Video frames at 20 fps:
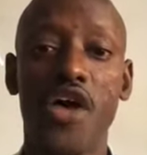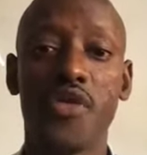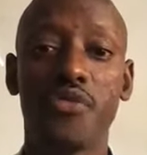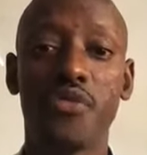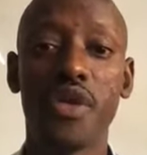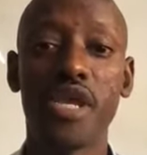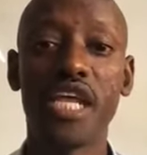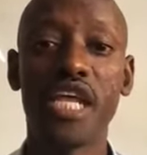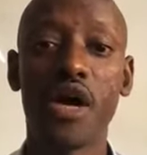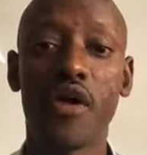
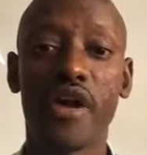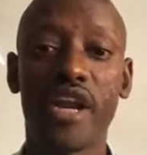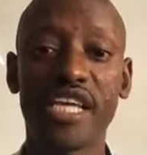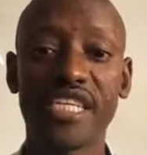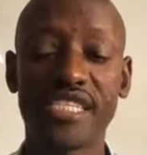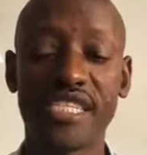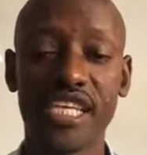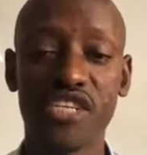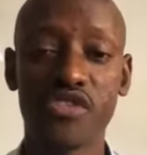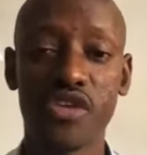Then in our
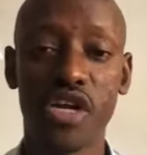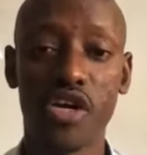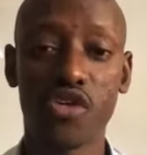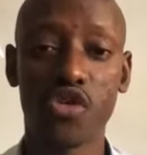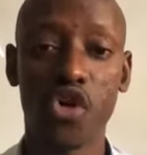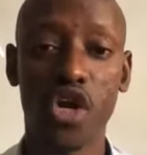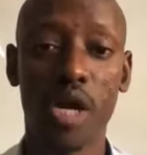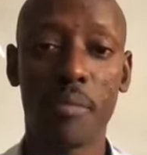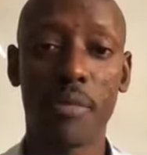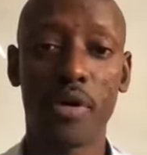next session, I'll
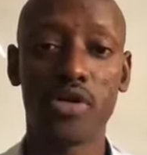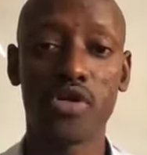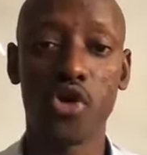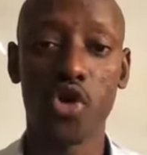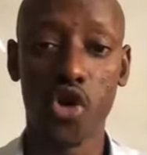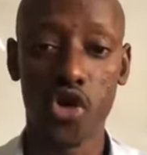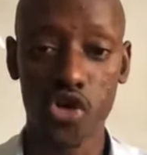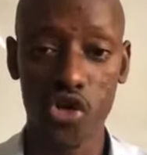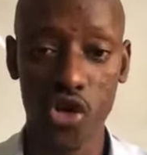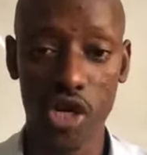talk about
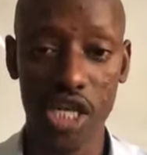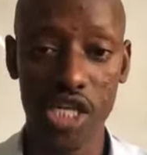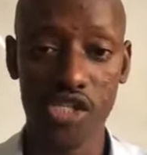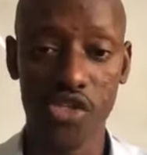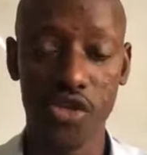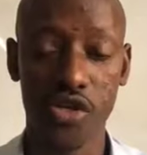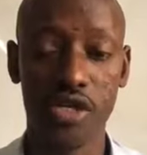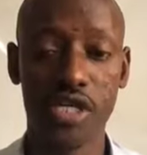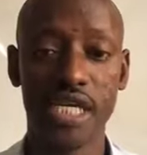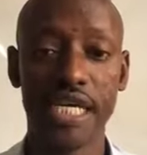loan
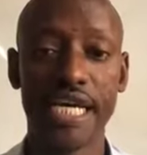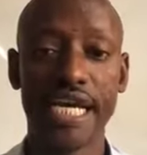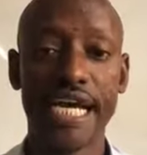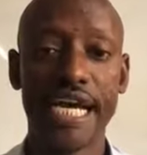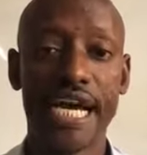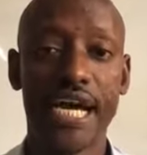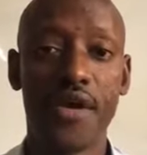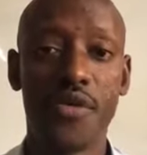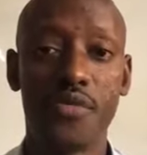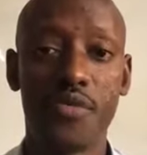collection,
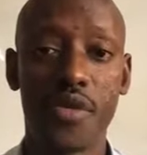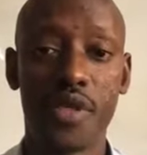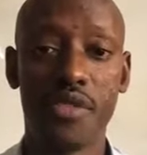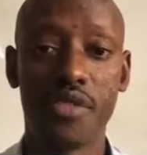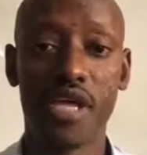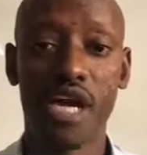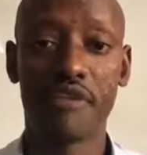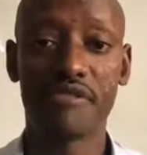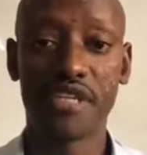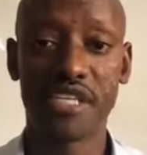then
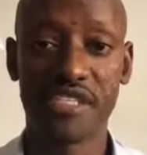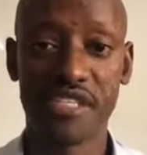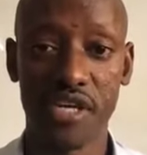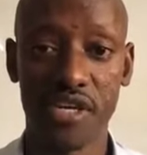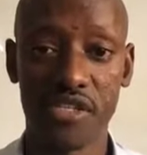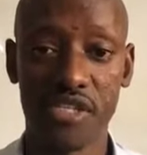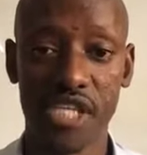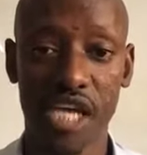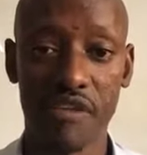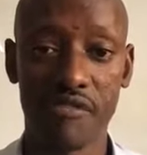the after
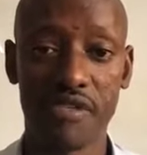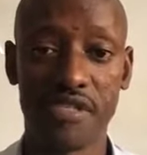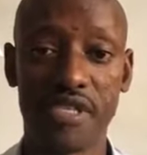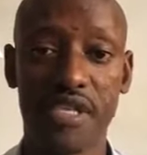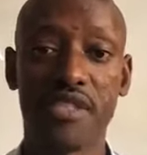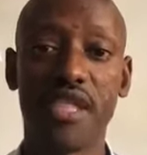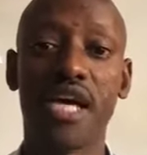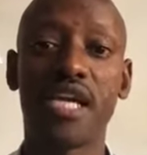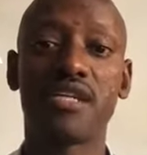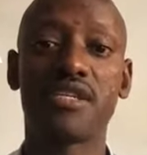sales service.
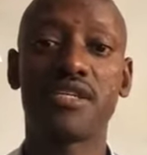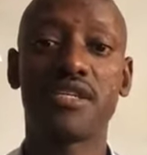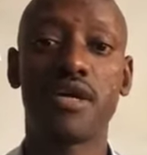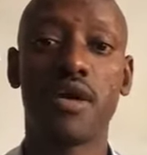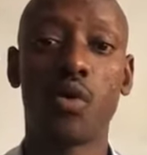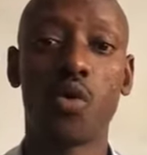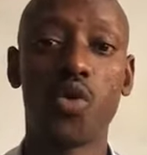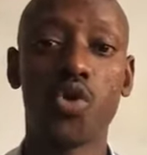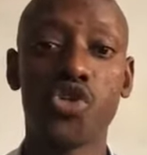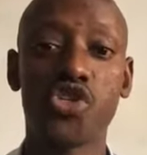And
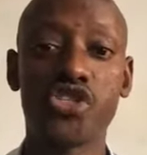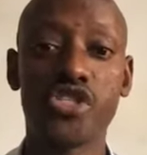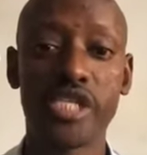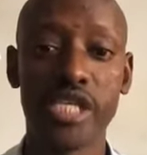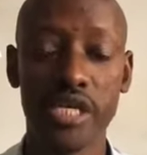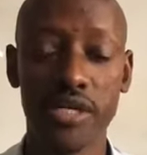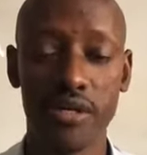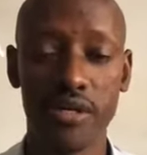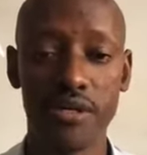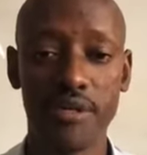that will
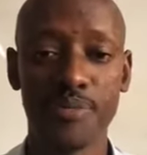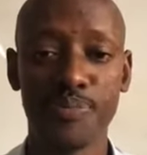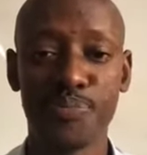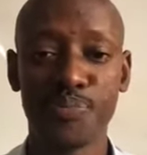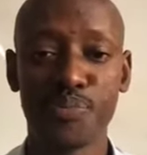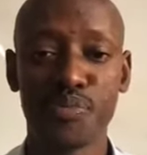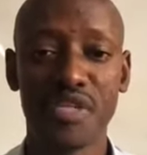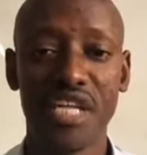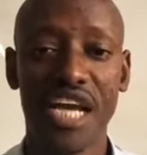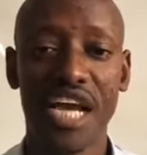seal
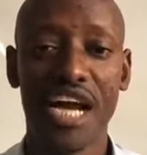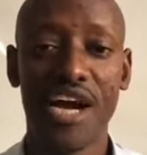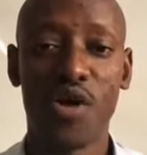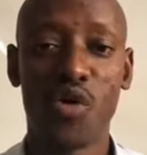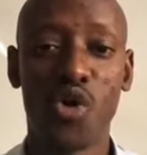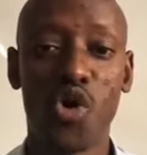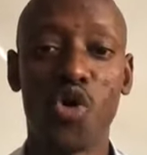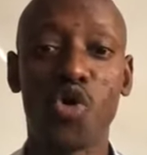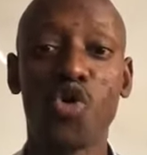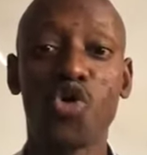
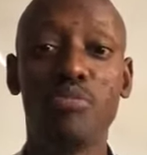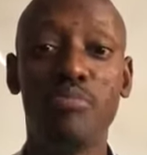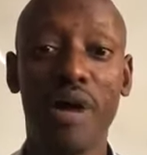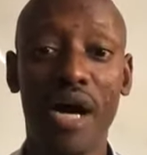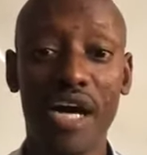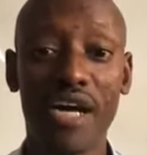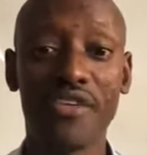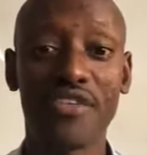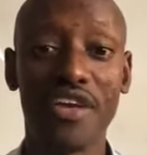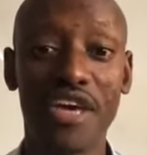or will
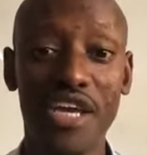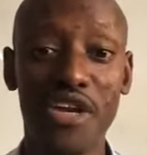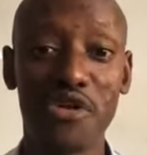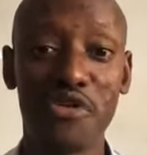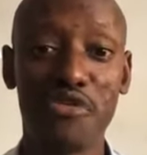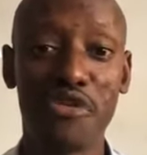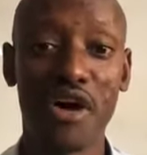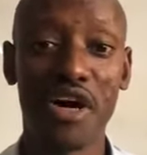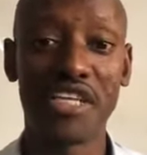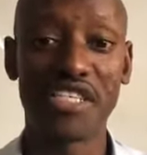mark the end
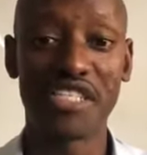of our